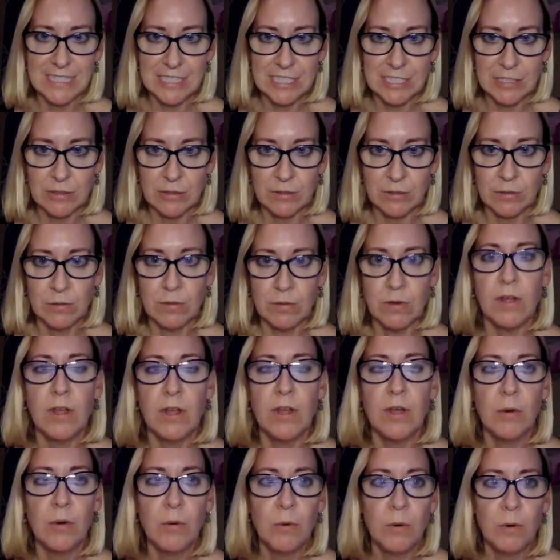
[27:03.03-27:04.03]
to,
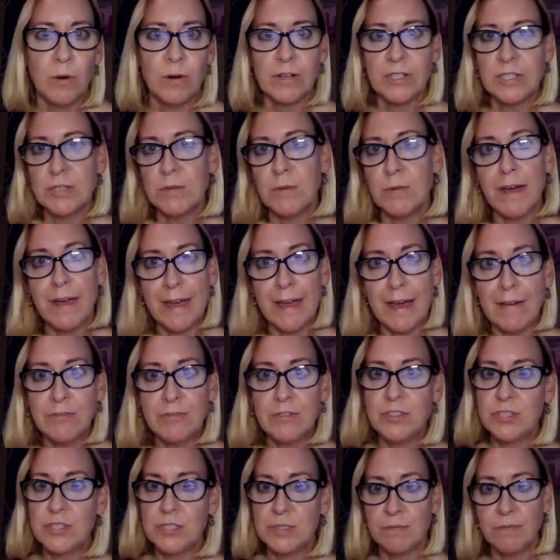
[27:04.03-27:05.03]
or do I have to
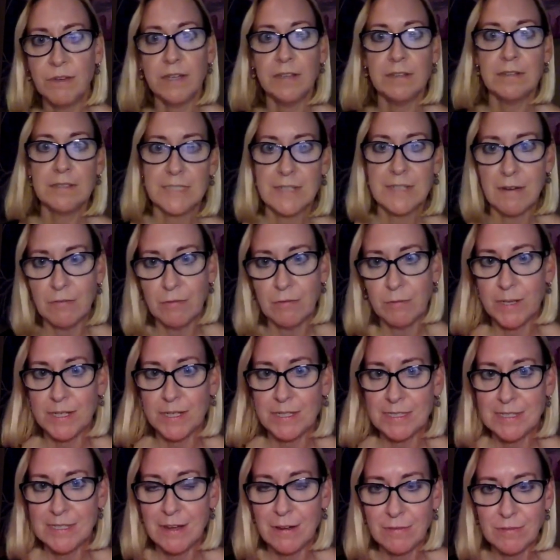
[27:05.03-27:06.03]
just figure this out for
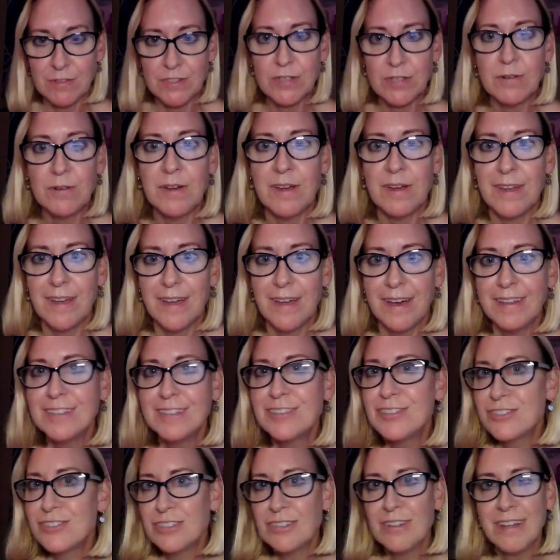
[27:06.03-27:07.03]
myself? So I think
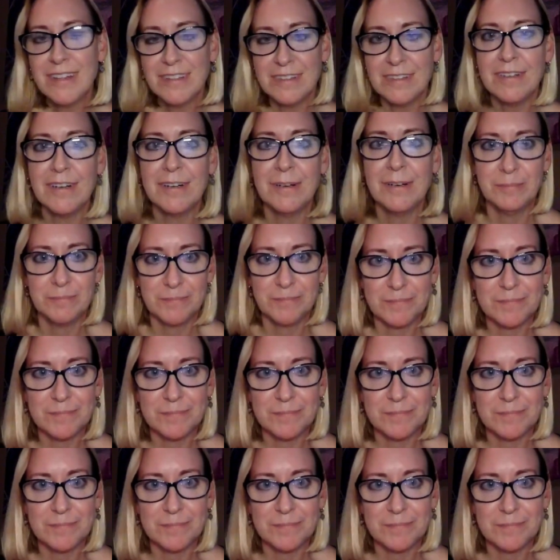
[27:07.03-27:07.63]
there's a lot there.